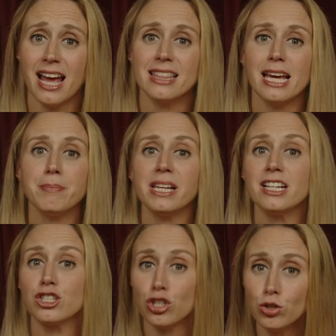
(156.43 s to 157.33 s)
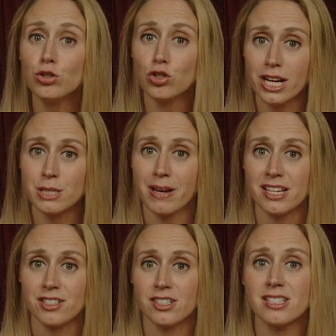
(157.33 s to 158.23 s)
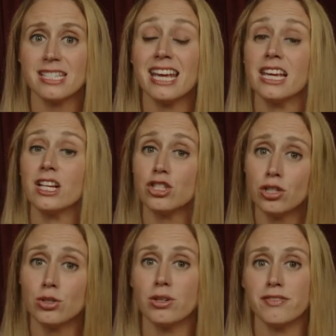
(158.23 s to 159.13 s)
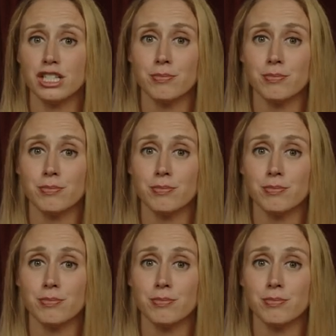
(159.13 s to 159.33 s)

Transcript: they play two trespassers, taking two of each